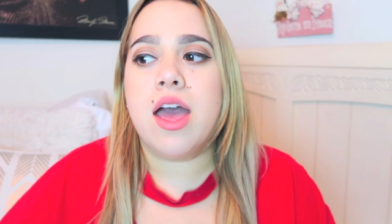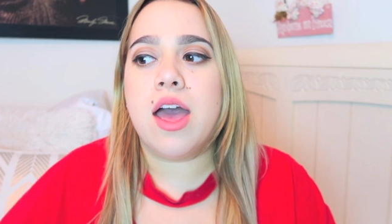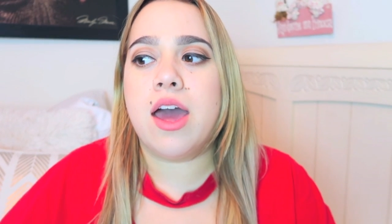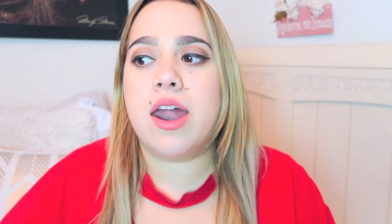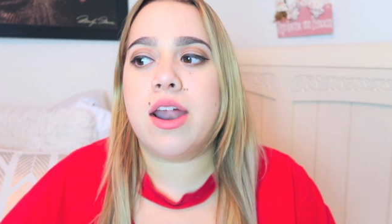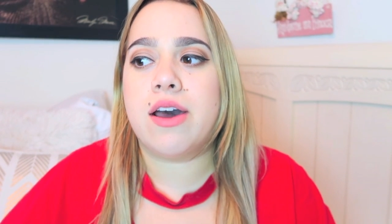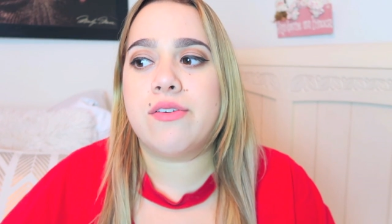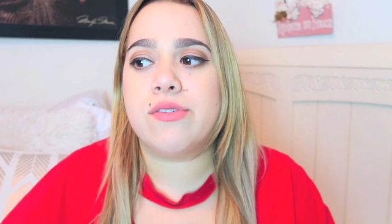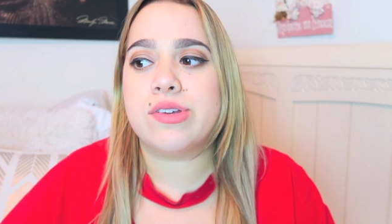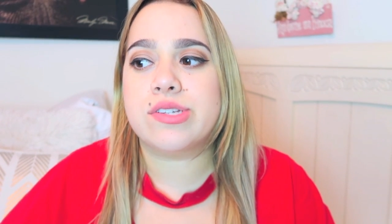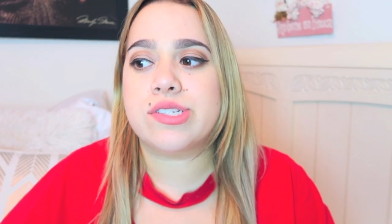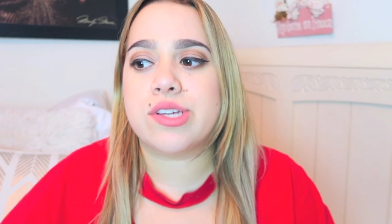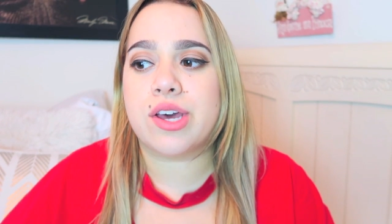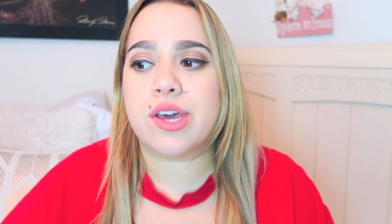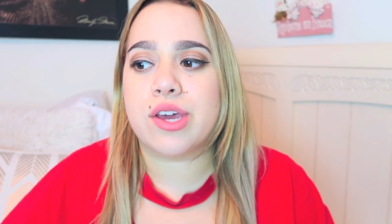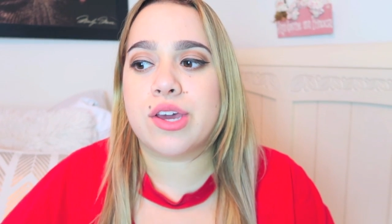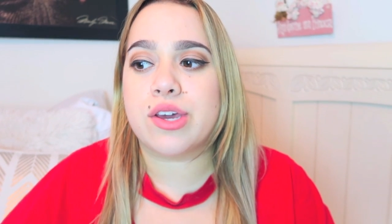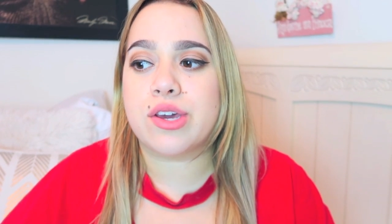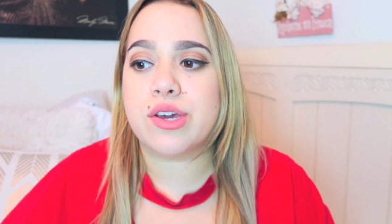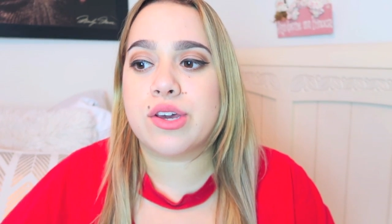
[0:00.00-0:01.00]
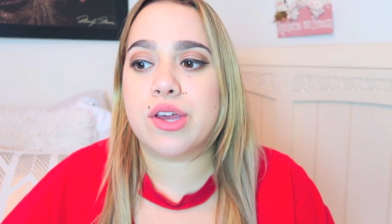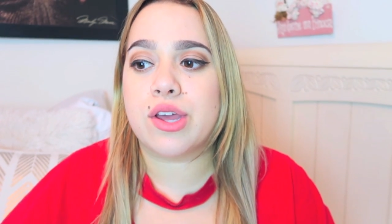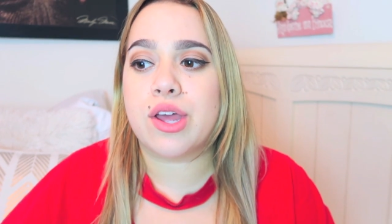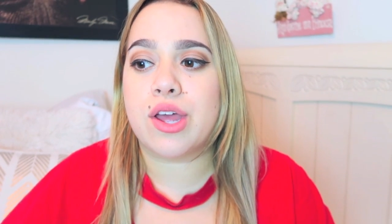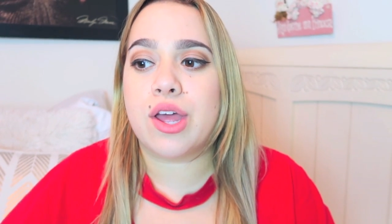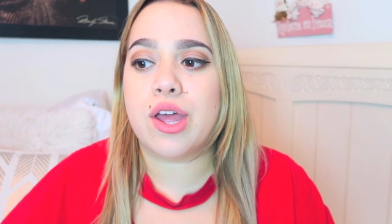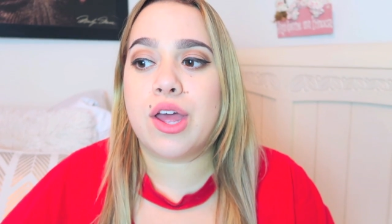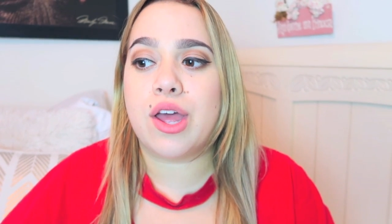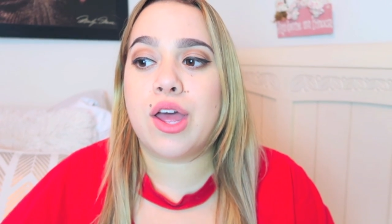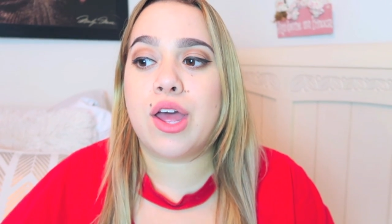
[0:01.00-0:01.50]
And I was like,
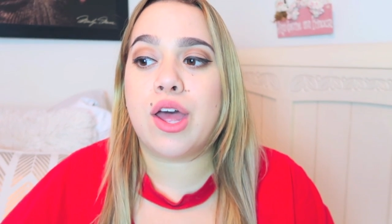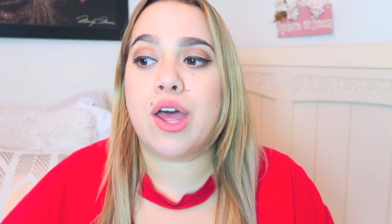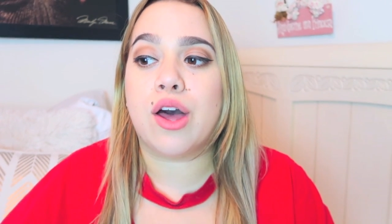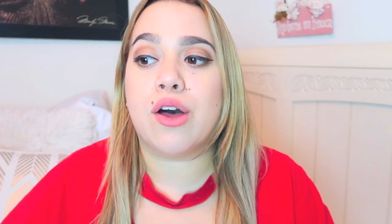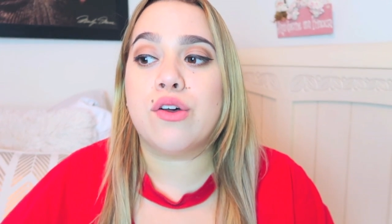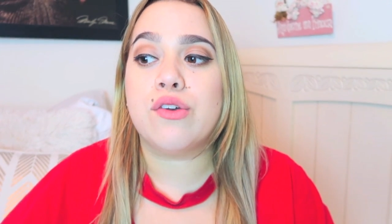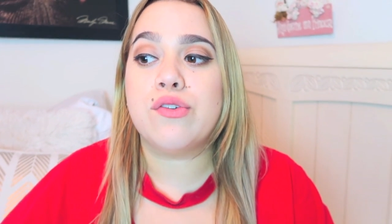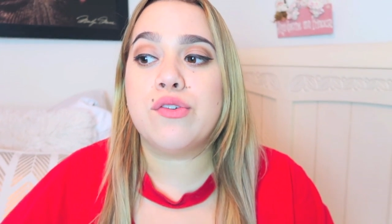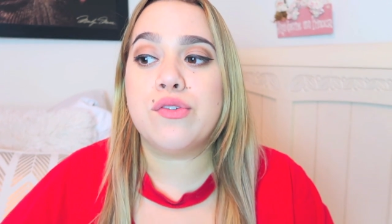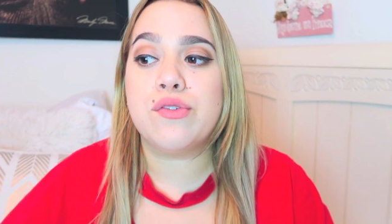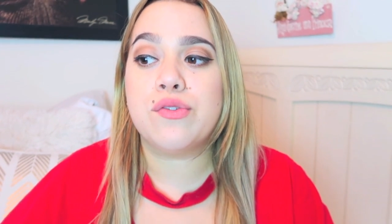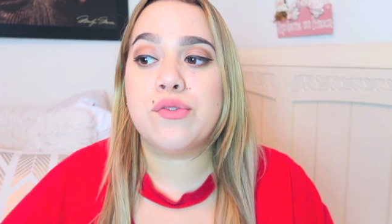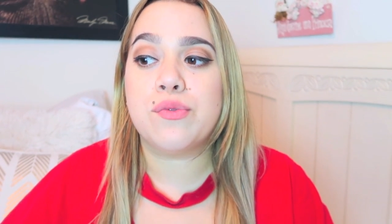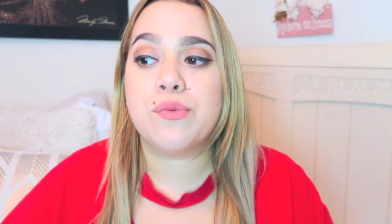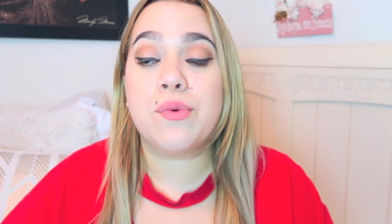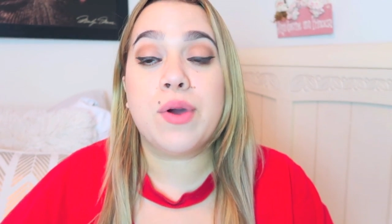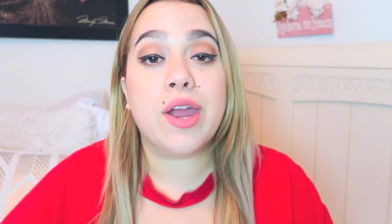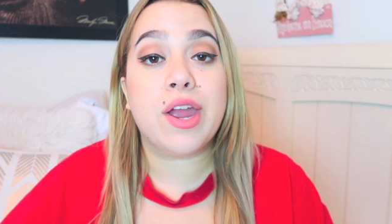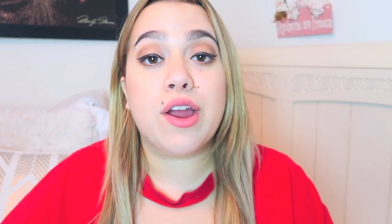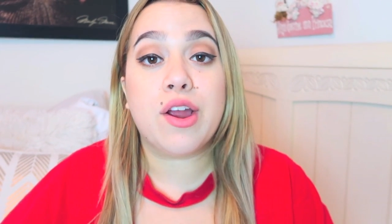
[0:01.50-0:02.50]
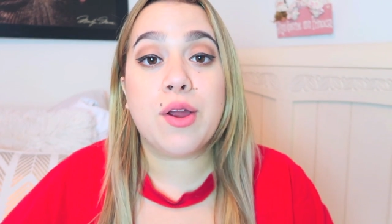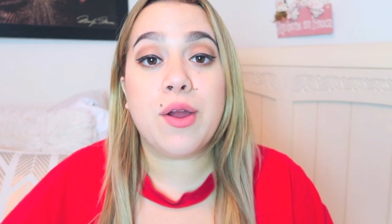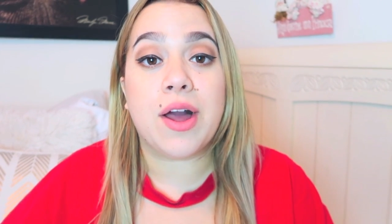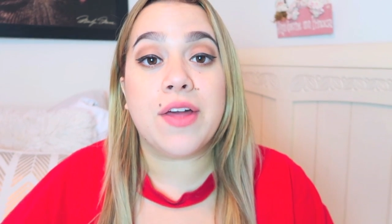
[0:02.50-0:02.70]
elsewhere?